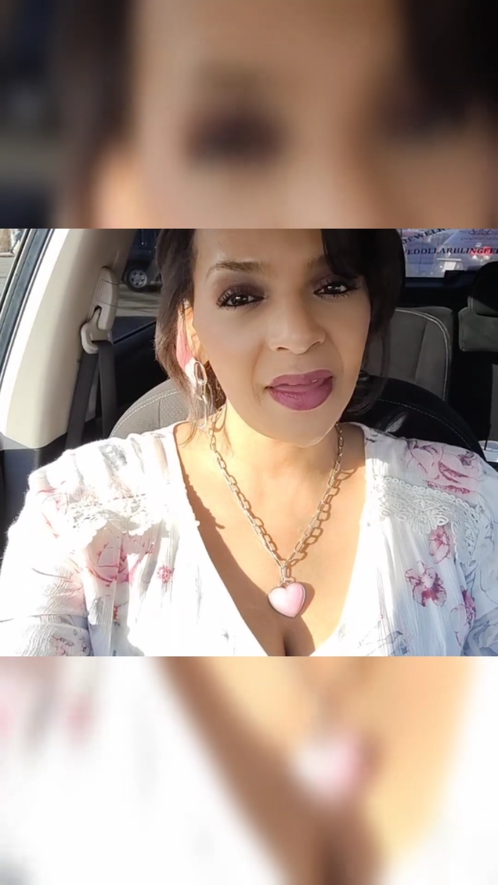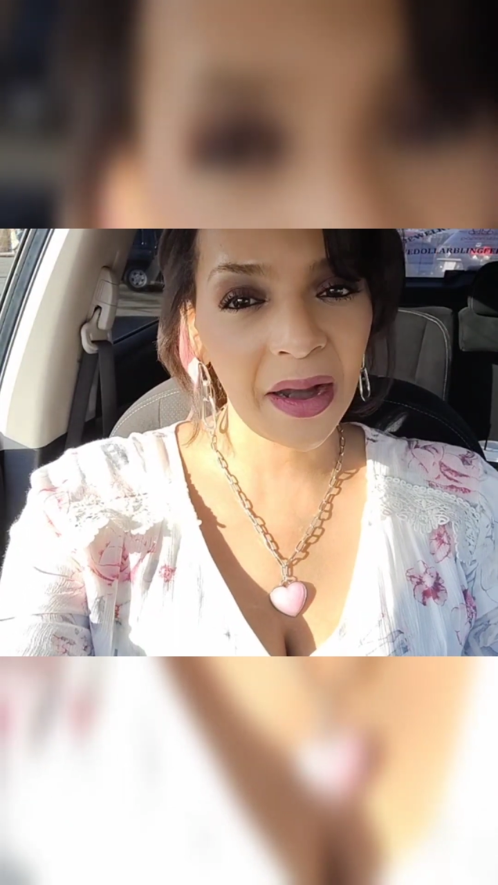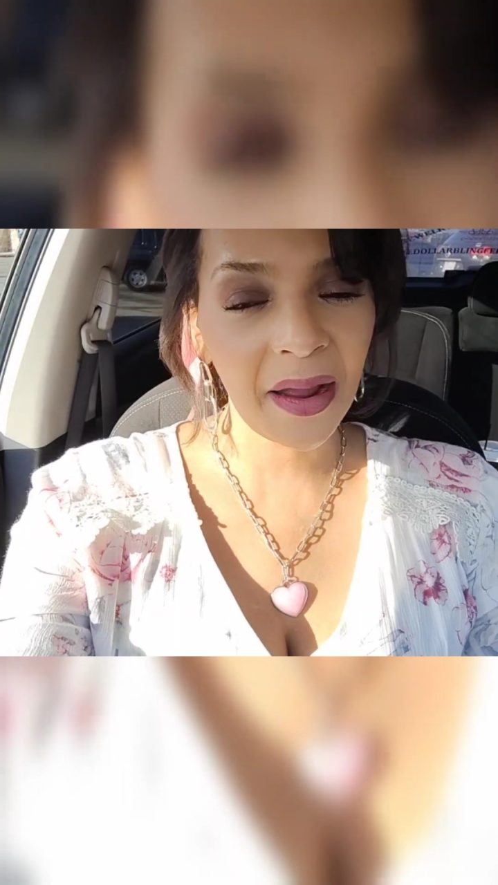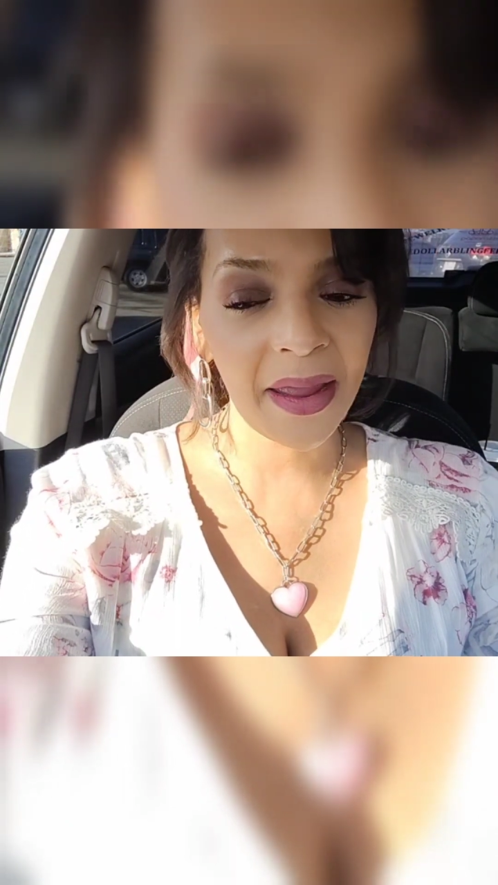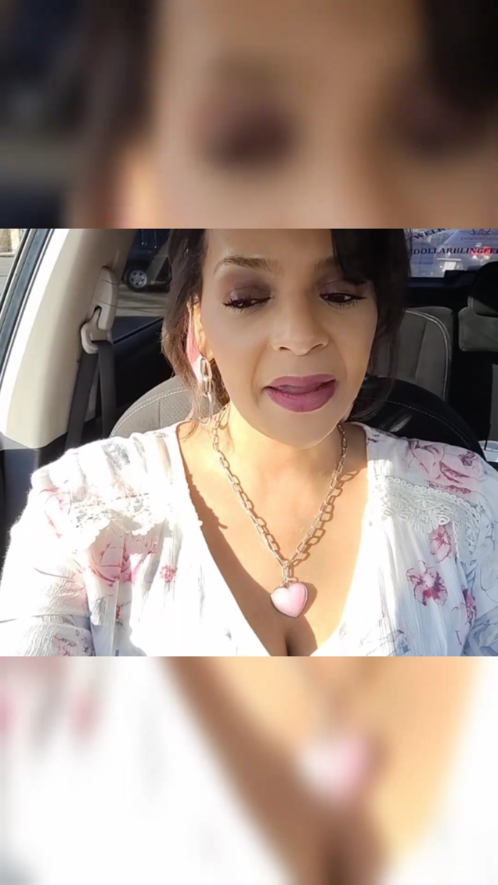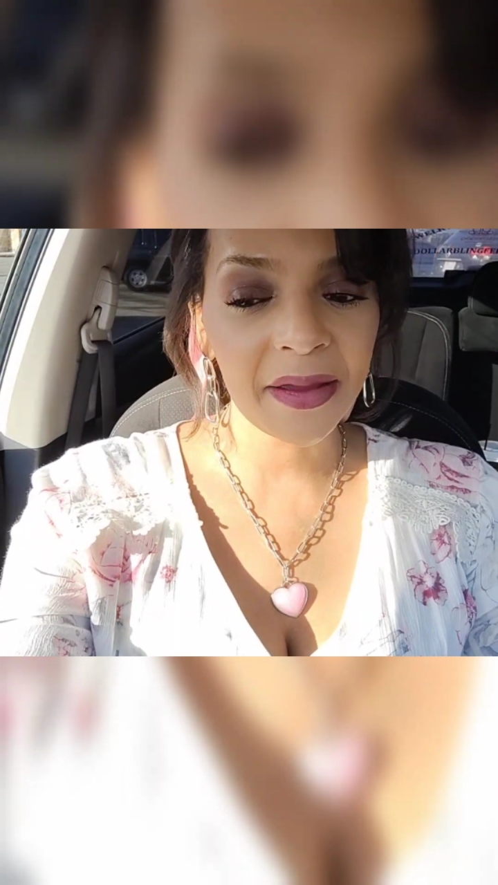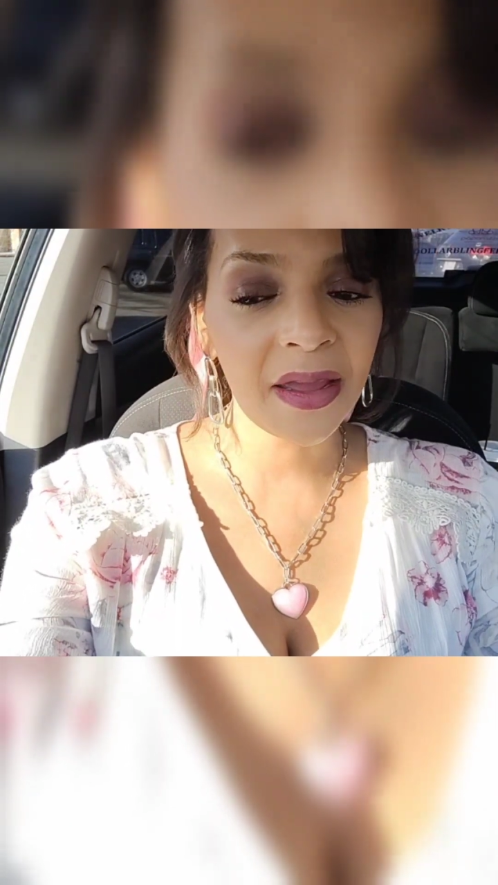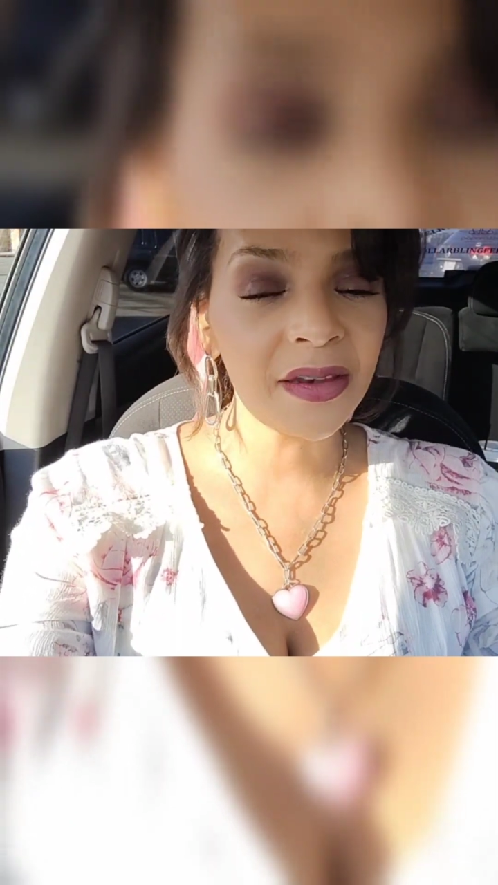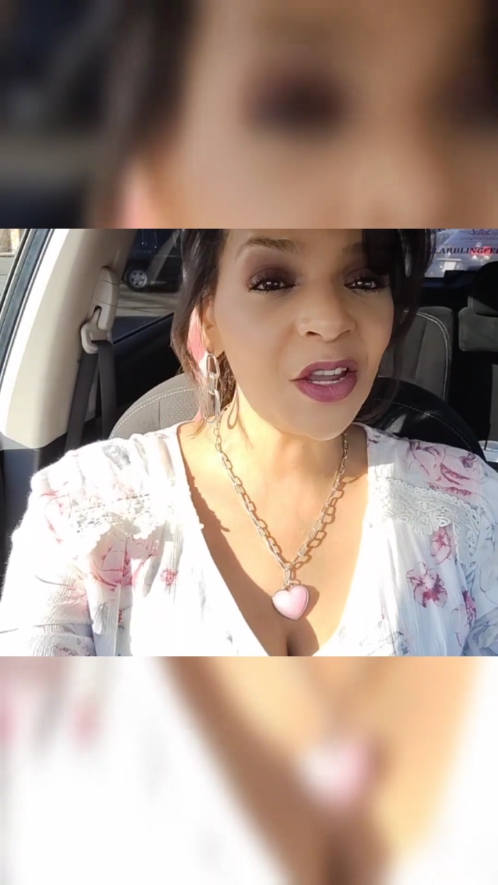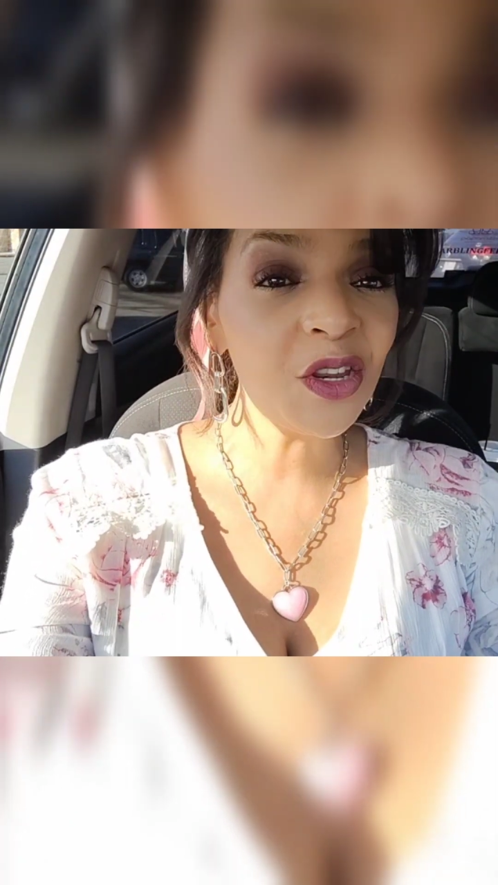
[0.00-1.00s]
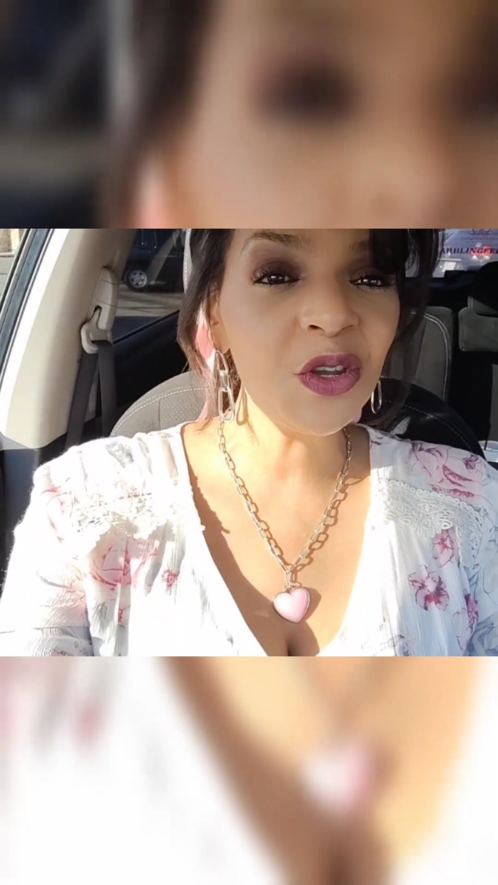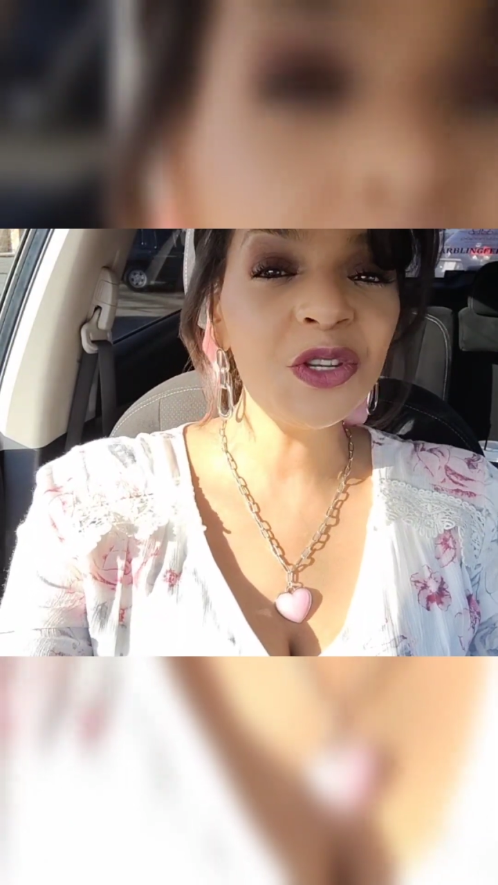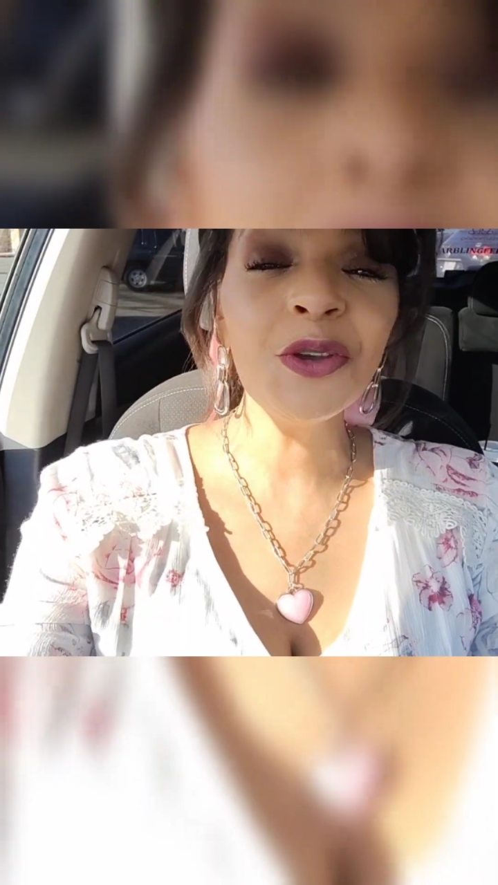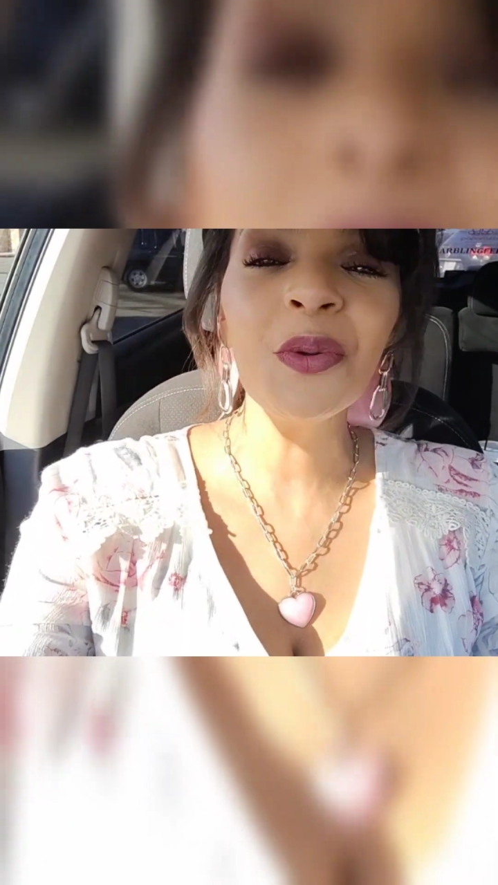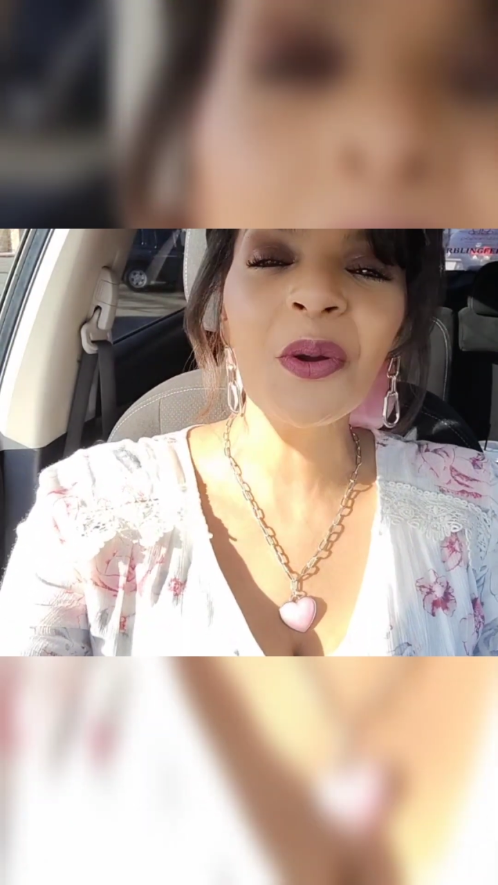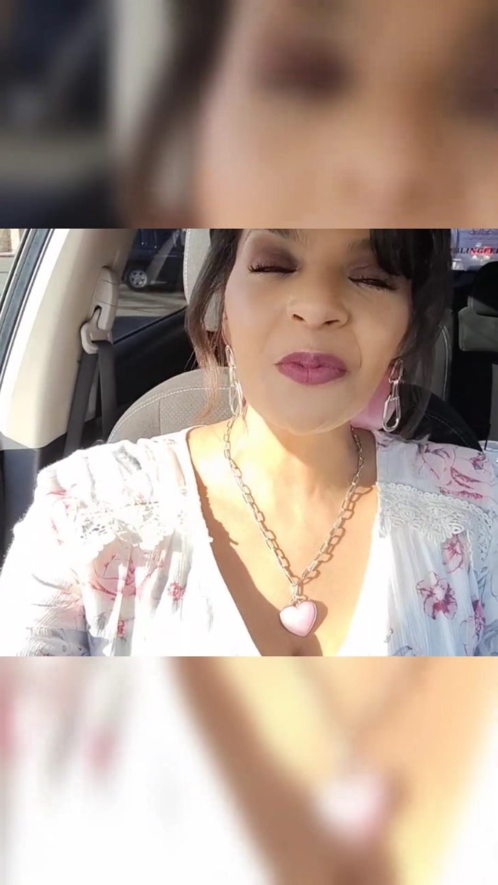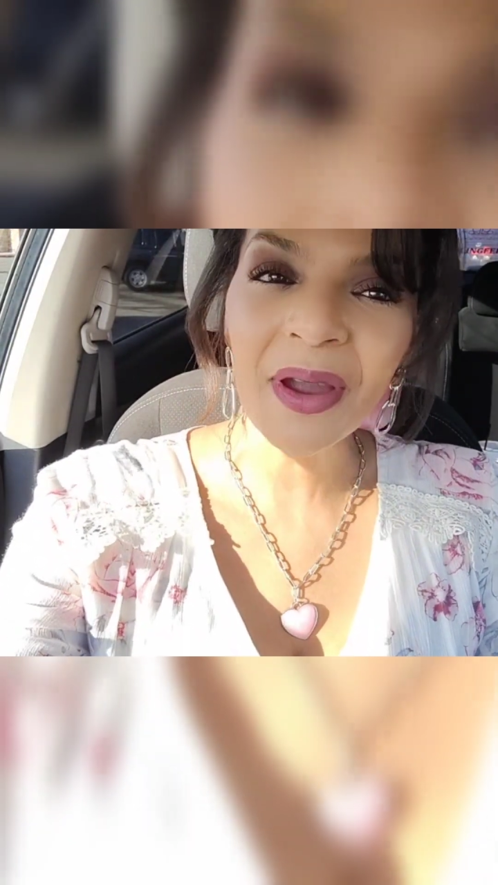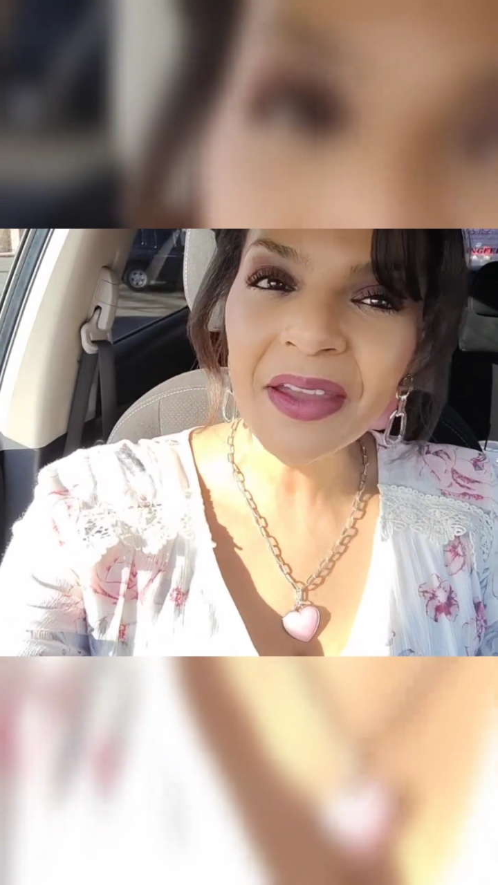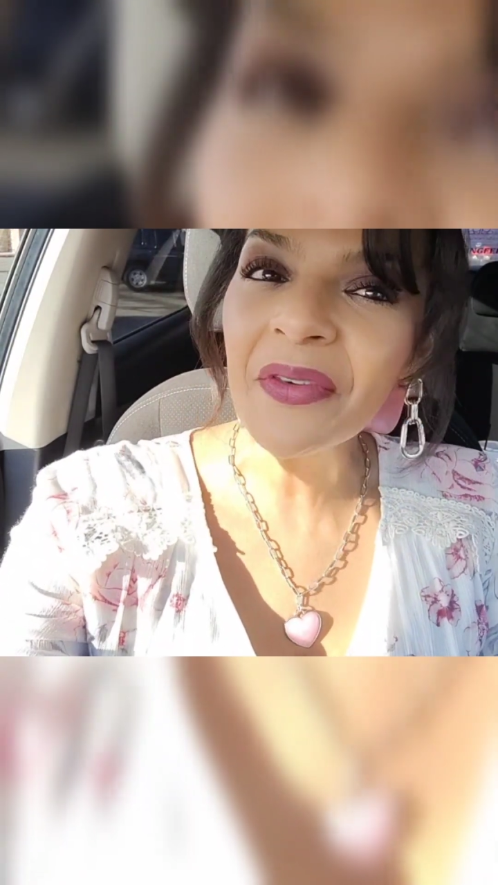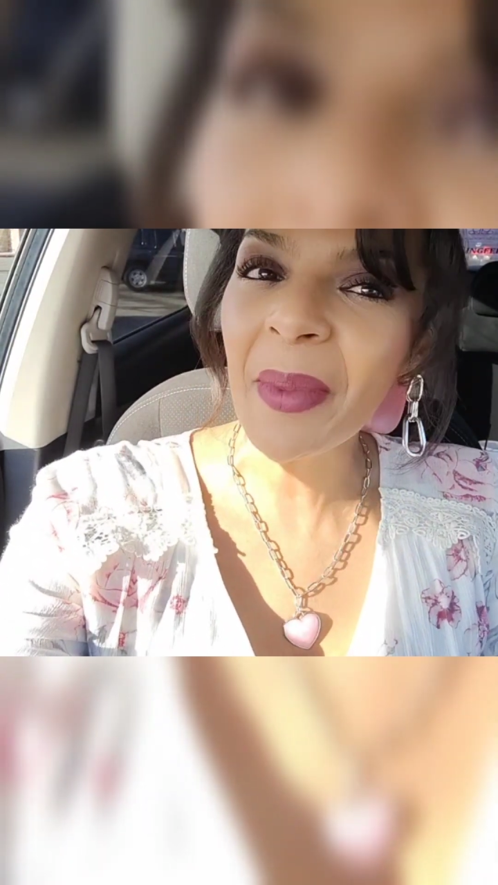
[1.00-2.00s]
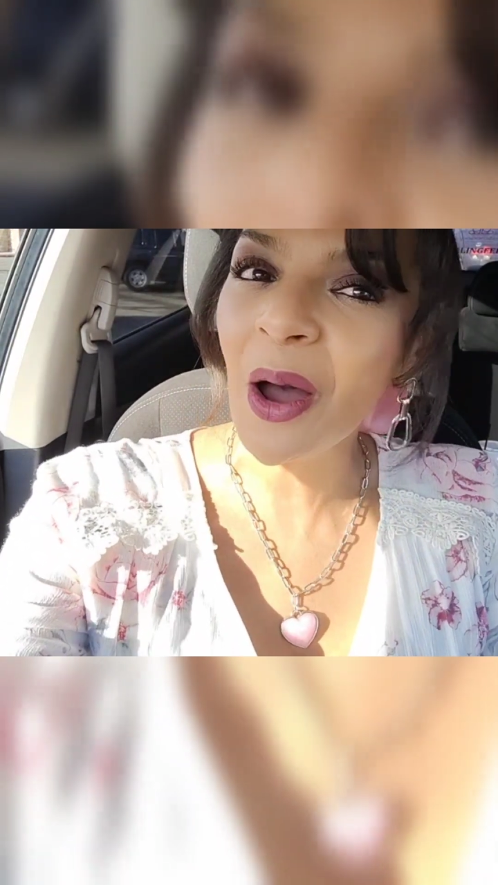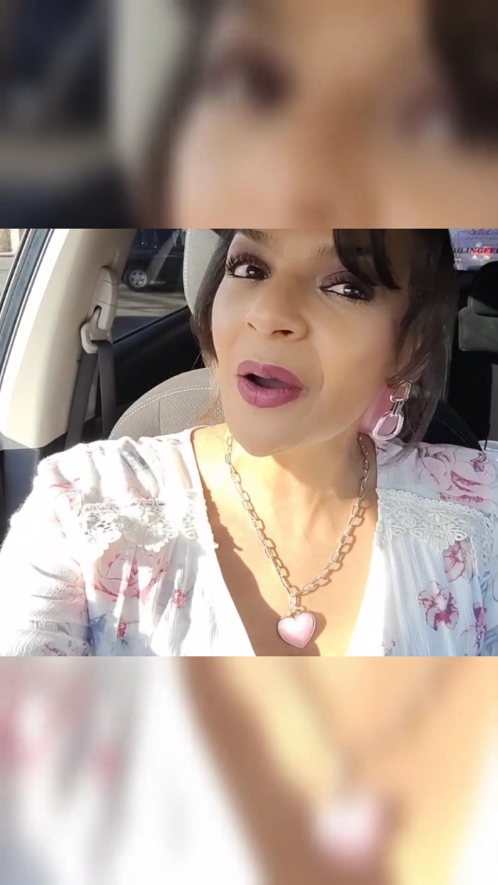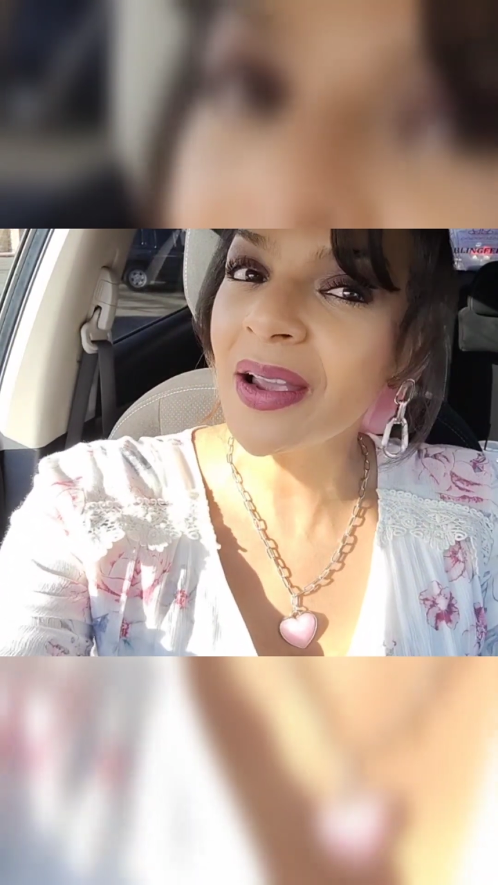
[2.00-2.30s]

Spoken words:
that I continue to rave about